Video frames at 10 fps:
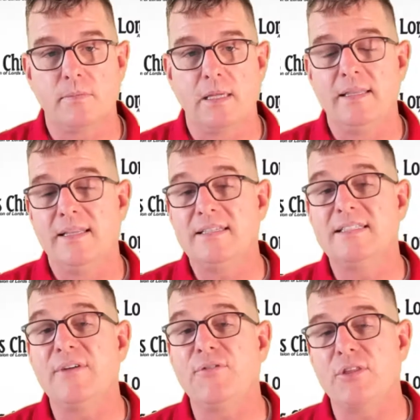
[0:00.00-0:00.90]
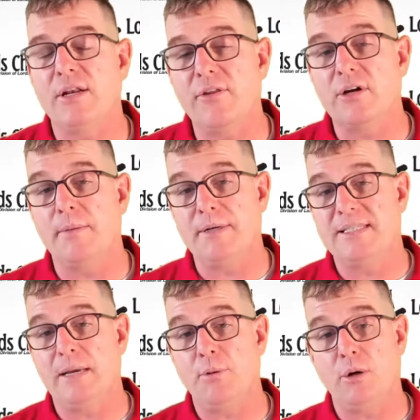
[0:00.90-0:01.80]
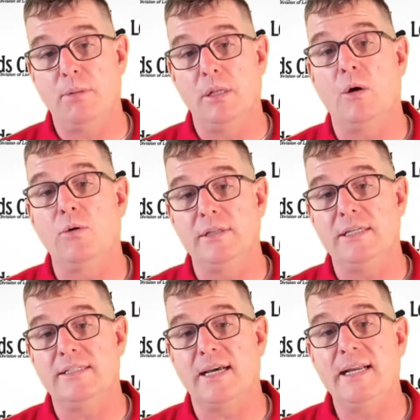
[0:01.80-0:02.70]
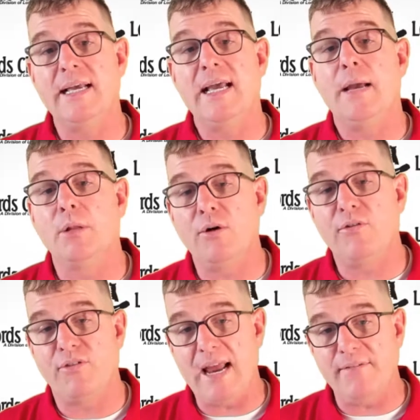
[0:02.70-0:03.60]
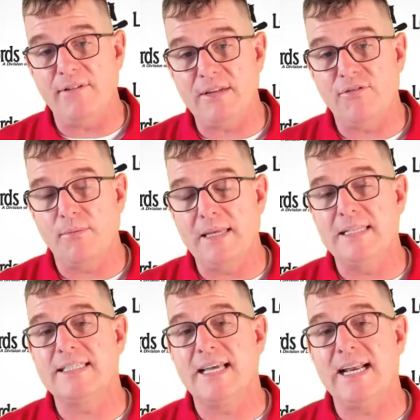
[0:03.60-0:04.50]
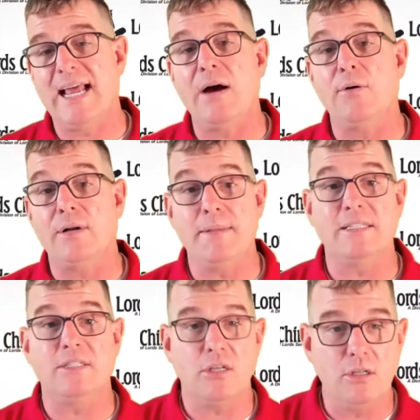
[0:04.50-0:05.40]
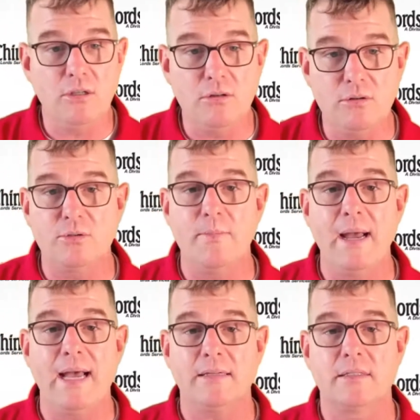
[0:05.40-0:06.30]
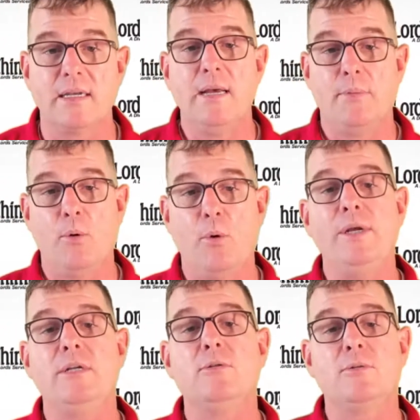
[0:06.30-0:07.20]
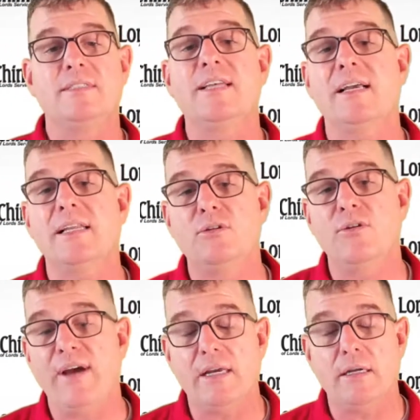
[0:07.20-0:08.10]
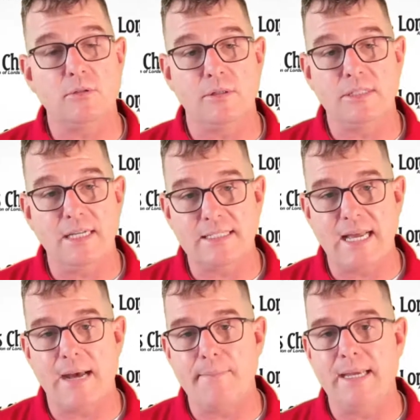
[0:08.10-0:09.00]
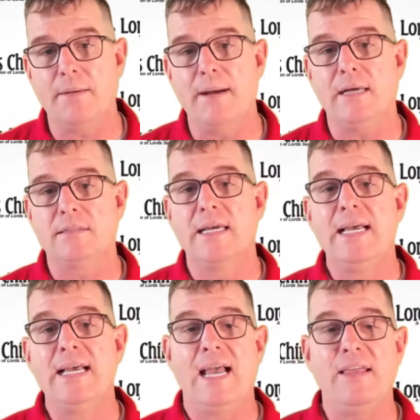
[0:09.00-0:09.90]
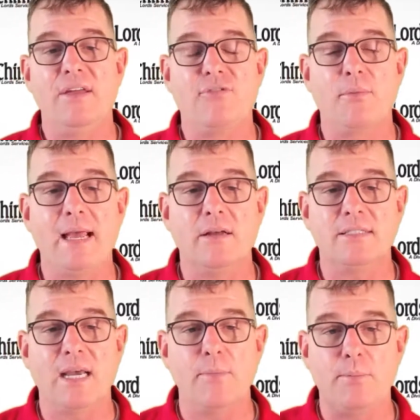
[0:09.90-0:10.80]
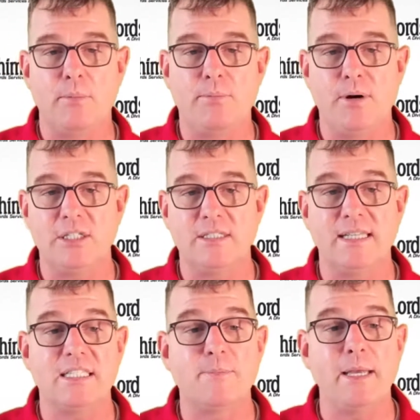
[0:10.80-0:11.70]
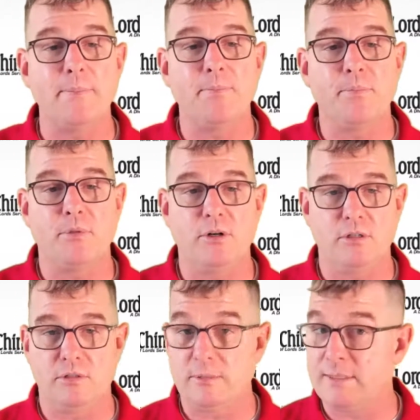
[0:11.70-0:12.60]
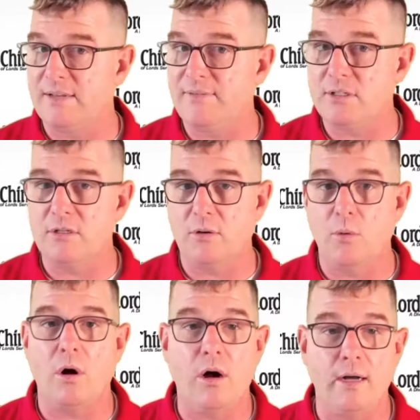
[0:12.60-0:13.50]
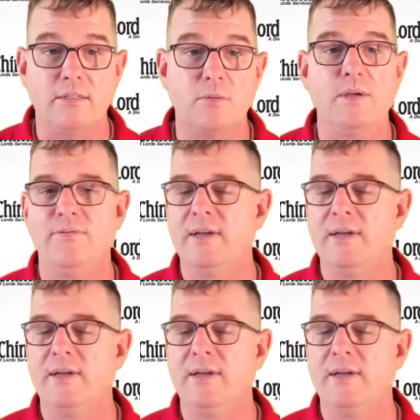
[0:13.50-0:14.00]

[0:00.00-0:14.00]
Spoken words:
This is different than other companies that put a blower on the inside and blow everything from the inside out, and it makes a huge mess. But what we do is we suck it into a vacuum so it does not make a mess. And then from the outside, we put brushes that spin. They're specific to us. We